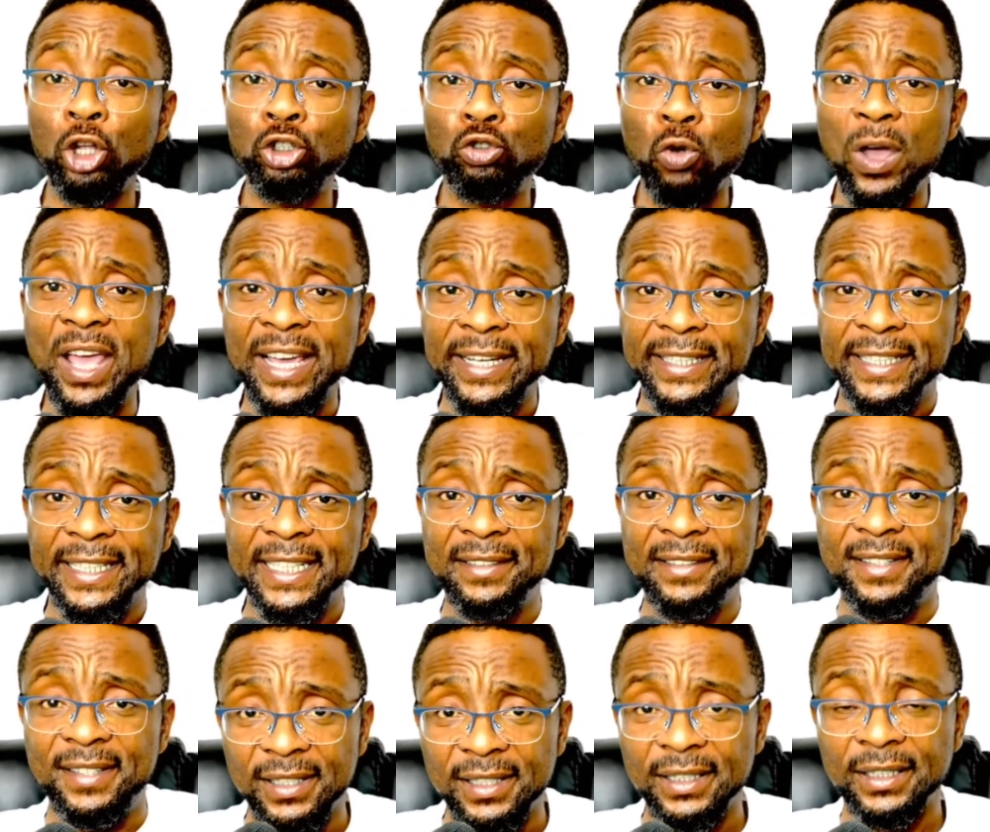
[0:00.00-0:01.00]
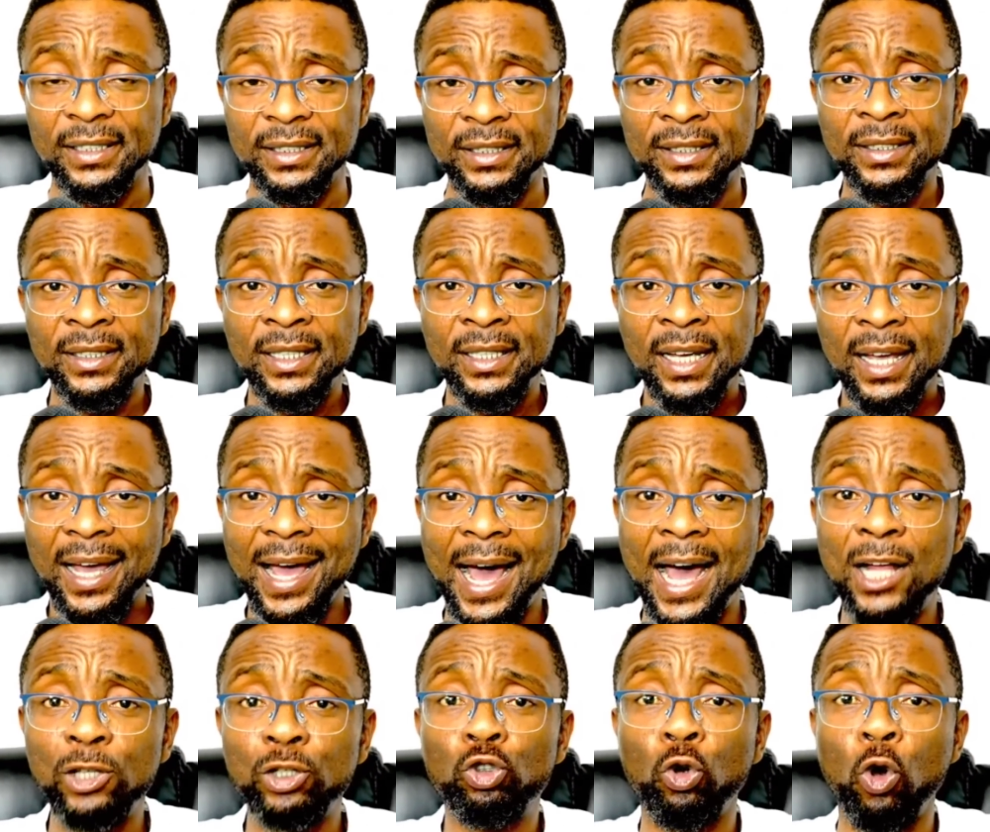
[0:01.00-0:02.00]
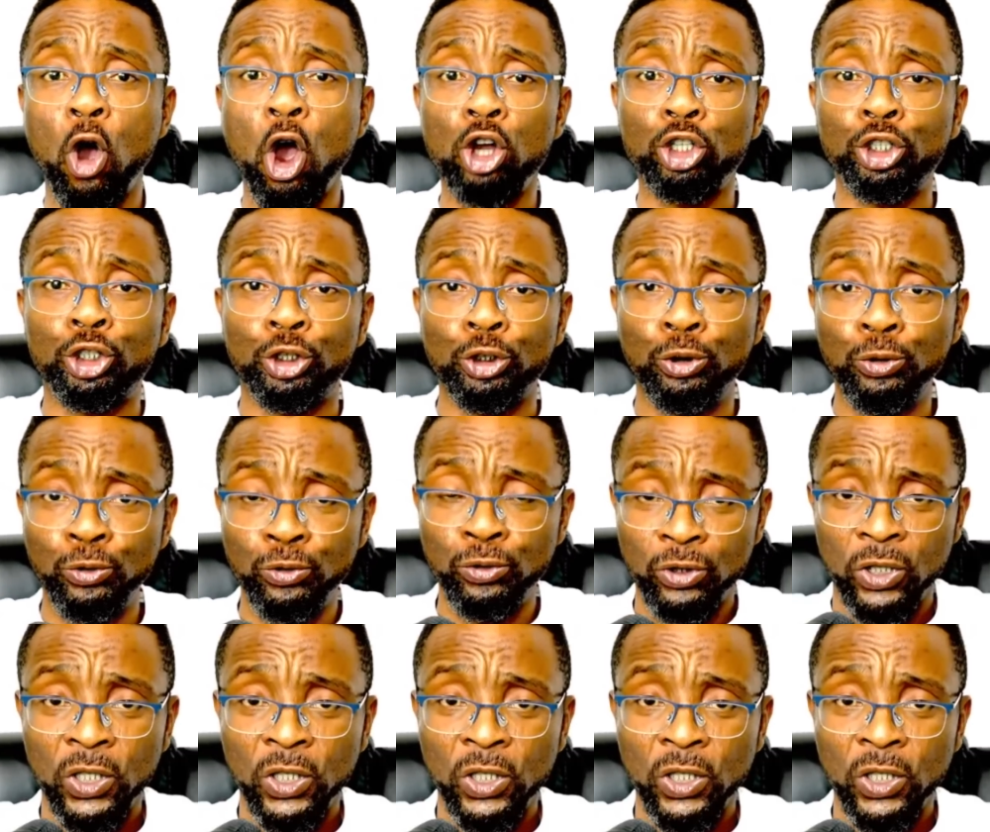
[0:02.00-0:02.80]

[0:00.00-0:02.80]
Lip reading: to Ekiti, and to Osun,